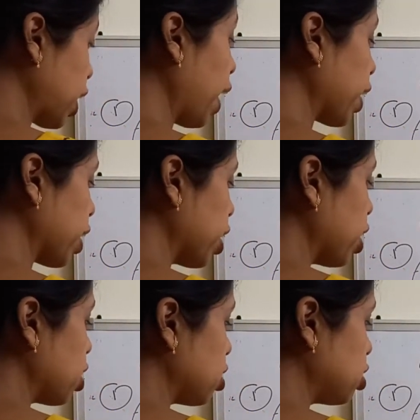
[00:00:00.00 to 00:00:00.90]
high.
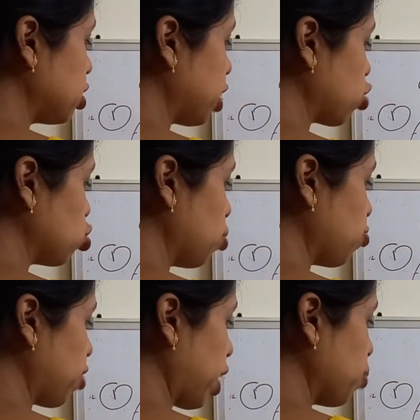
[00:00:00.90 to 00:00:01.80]
This is 10 to the
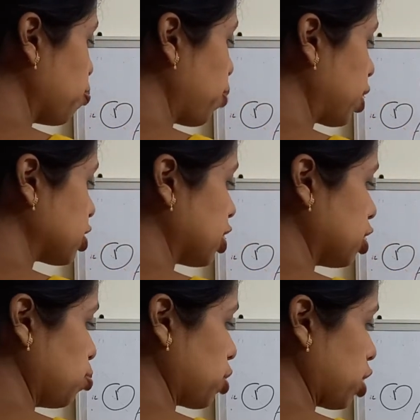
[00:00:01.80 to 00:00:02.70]
5 per
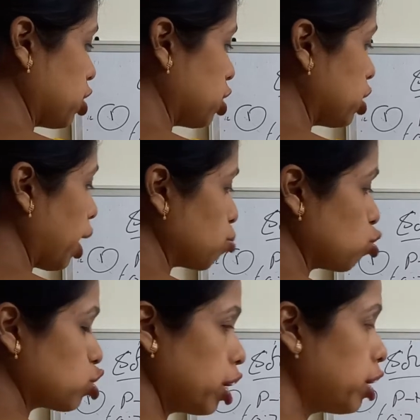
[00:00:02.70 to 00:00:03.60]
centimeter. This is the
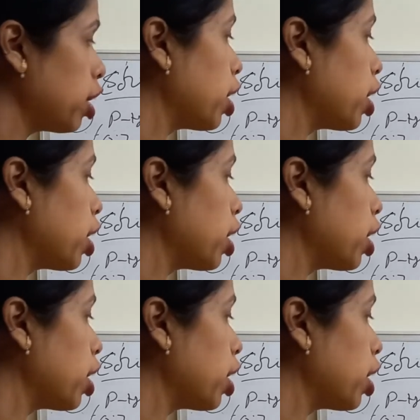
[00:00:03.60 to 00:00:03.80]
absorption